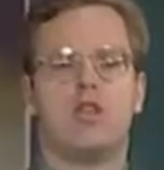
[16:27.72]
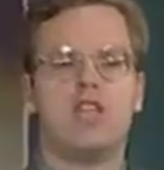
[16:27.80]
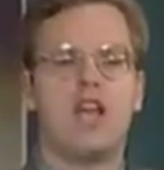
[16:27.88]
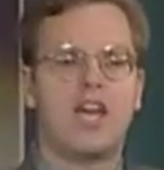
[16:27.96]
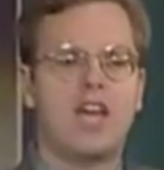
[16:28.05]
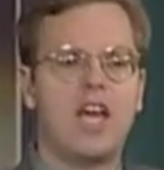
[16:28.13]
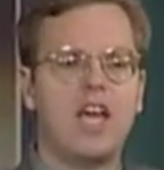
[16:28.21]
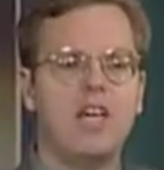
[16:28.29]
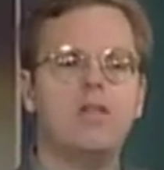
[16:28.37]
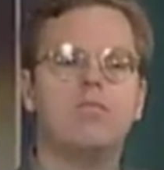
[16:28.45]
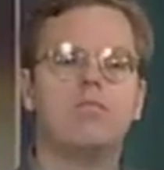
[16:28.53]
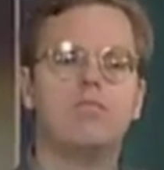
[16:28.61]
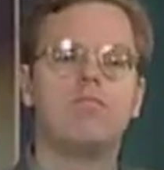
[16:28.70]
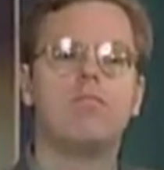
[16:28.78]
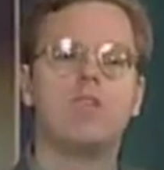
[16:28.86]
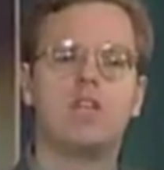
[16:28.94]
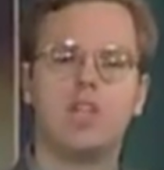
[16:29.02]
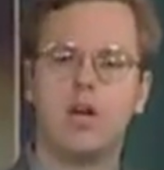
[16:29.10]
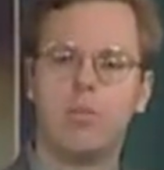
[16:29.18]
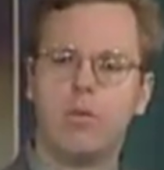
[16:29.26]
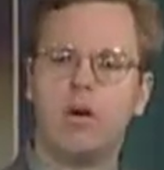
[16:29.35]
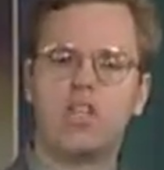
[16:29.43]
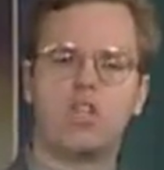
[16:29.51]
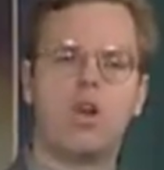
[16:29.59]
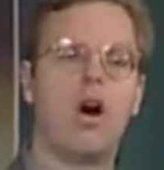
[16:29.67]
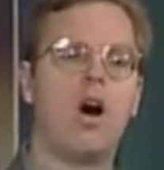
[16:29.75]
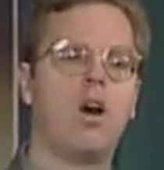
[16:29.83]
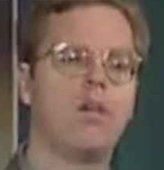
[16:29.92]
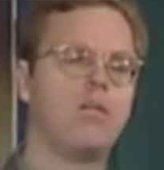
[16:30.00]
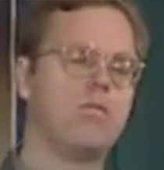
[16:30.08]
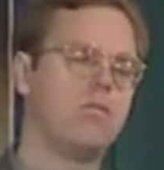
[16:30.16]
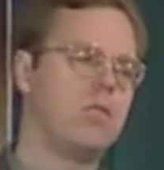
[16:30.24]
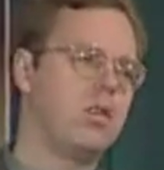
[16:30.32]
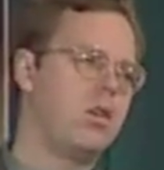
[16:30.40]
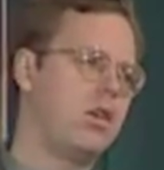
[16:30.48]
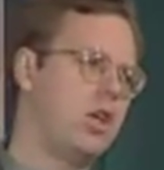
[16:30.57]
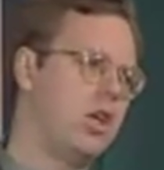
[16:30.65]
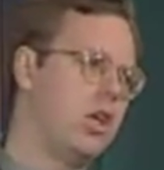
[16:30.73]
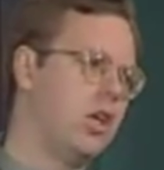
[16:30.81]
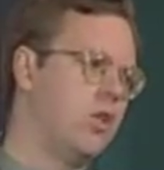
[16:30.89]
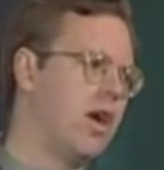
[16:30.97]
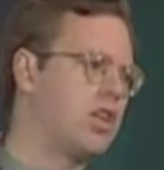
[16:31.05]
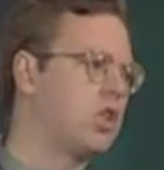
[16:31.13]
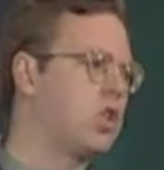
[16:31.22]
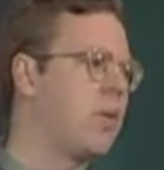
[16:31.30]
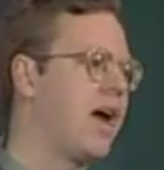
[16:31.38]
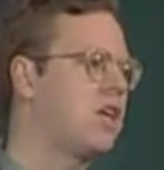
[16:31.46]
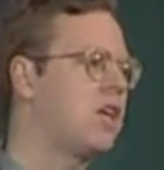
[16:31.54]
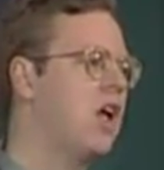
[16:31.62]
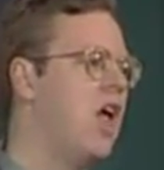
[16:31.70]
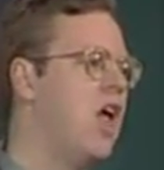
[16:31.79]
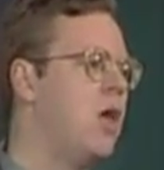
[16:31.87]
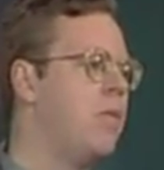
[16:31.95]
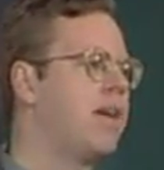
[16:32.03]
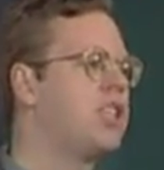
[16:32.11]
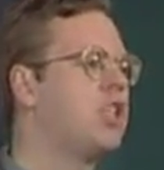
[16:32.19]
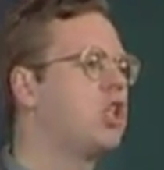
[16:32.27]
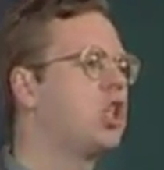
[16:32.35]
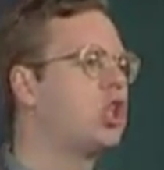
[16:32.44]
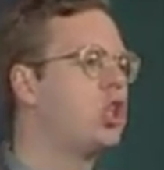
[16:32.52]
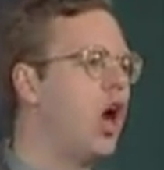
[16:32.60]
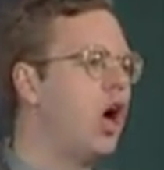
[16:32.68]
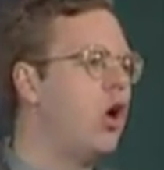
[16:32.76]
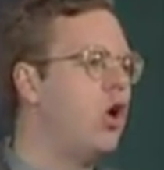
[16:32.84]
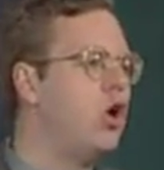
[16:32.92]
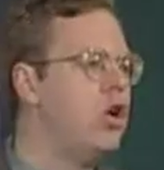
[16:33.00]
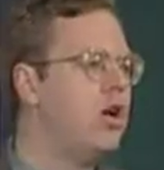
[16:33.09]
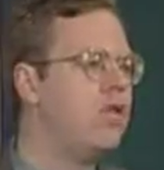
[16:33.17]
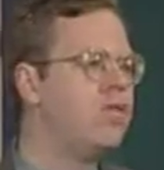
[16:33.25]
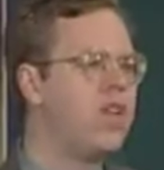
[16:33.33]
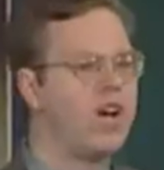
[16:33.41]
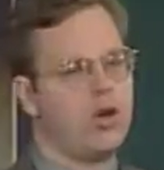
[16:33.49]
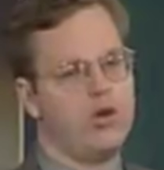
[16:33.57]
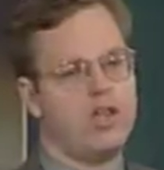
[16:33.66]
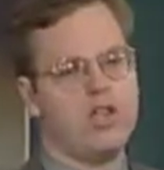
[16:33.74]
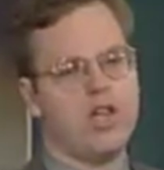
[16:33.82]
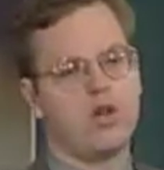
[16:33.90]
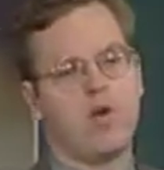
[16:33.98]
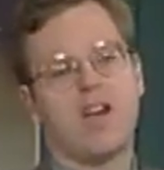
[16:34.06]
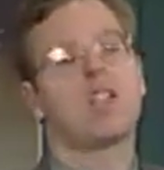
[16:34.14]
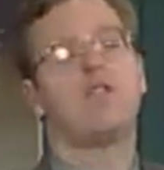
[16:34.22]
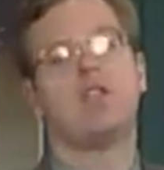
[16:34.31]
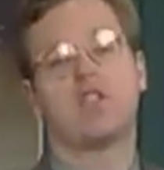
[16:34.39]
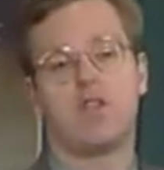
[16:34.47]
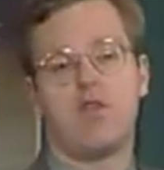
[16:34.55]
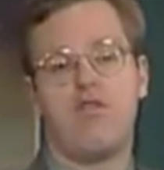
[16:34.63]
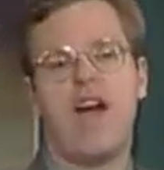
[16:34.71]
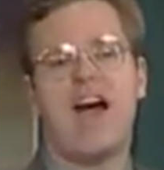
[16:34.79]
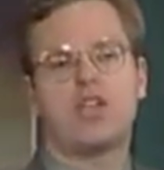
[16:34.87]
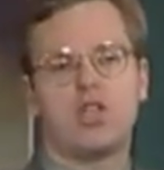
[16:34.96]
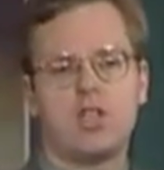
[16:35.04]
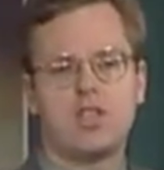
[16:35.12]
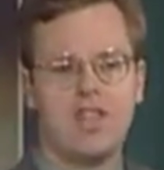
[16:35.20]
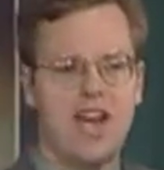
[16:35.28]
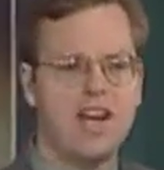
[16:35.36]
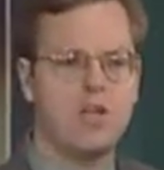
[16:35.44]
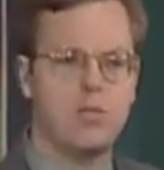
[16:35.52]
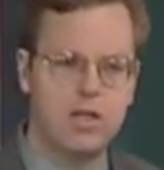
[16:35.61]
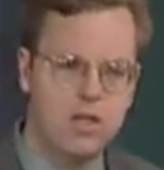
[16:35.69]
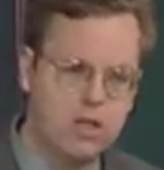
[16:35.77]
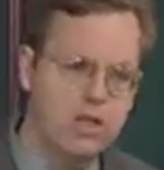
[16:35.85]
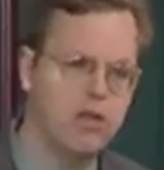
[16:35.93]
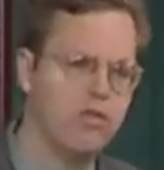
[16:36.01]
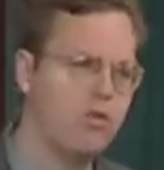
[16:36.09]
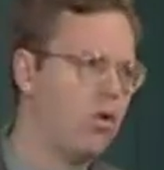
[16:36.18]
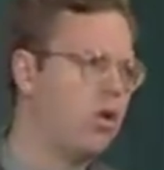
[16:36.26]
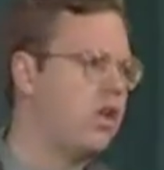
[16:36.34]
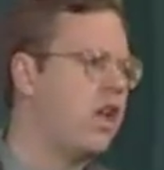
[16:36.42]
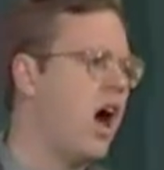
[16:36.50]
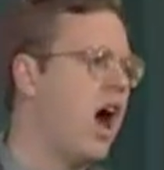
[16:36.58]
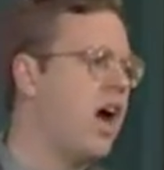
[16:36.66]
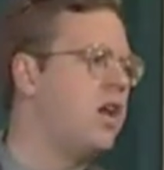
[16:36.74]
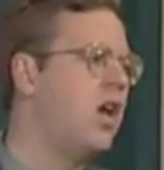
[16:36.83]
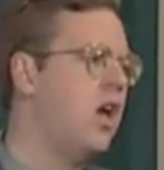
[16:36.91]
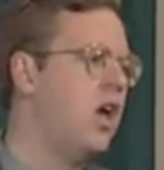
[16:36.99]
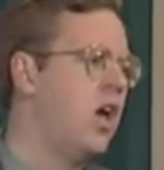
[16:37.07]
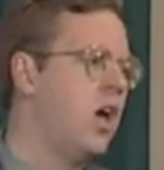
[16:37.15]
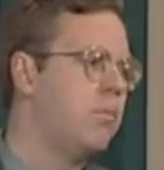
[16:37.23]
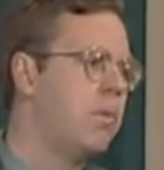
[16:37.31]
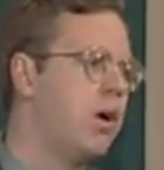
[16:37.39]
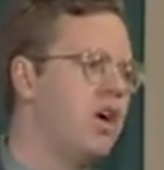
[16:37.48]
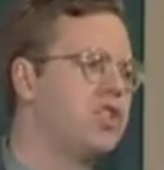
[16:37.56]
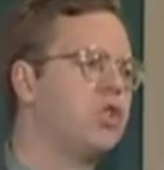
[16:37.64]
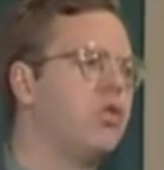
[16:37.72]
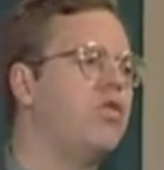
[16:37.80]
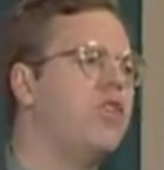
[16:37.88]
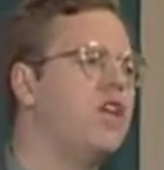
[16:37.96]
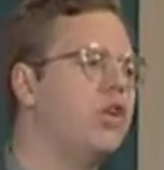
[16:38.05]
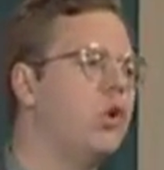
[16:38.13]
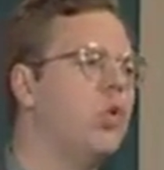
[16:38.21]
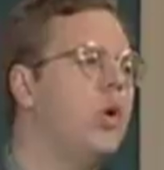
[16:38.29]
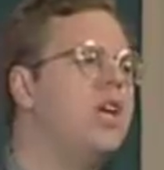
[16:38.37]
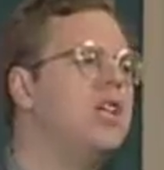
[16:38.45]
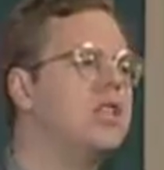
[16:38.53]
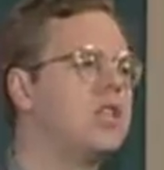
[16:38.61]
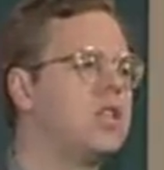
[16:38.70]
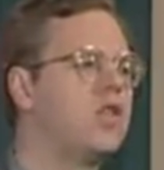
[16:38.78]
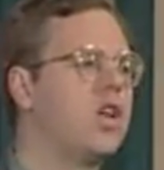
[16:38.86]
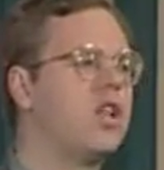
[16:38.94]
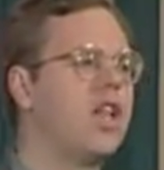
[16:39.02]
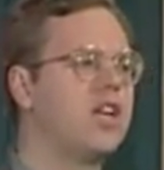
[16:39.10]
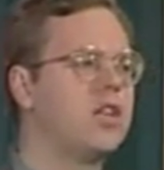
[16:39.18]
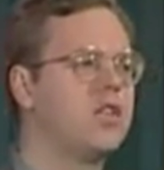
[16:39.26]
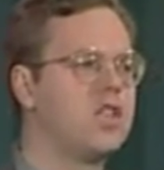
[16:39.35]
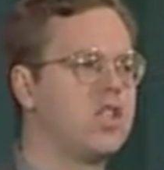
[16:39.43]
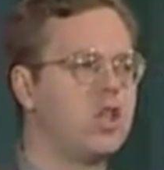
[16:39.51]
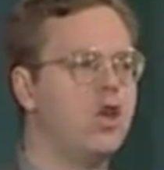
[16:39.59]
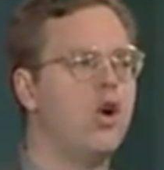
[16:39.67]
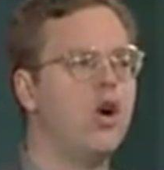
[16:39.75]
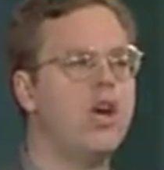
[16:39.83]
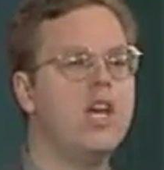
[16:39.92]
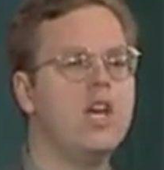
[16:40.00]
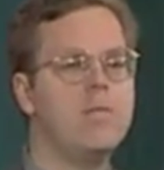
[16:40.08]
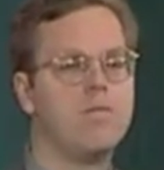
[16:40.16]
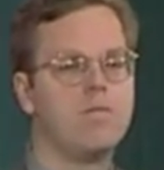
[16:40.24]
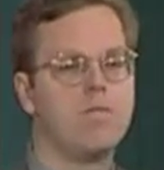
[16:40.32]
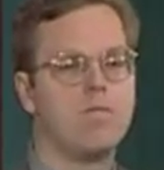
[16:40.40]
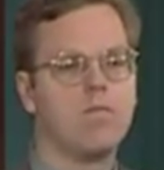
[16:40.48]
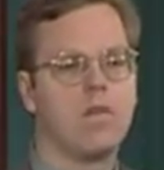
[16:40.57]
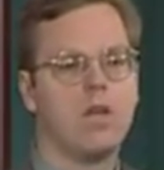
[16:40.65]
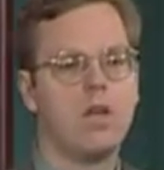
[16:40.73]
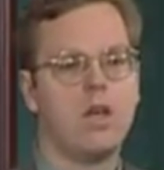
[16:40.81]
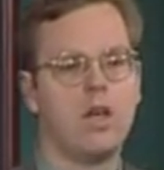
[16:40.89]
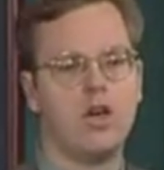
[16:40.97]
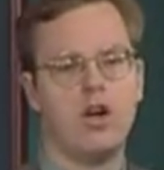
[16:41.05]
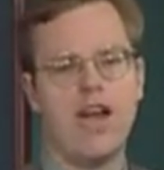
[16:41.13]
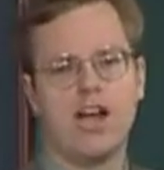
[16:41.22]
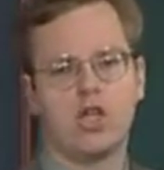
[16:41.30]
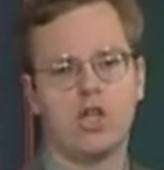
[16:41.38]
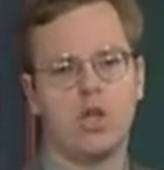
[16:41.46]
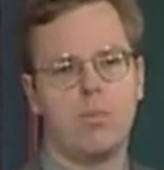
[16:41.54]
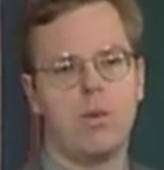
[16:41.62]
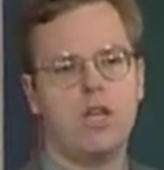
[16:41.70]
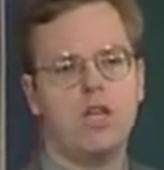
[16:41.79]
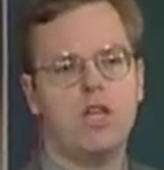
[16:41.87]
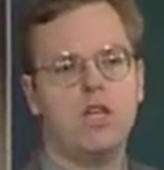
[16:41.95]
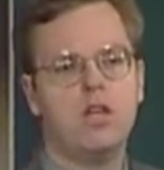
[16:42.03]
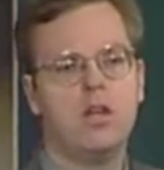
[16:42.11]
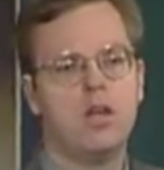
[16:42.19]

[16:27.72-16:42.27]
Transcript: the decade, contemporaries saw in retrospect, because it showed not only the aggressiveness of the fascists, that had been clear from early on, but also revealed the weakness of collective security, international opinion,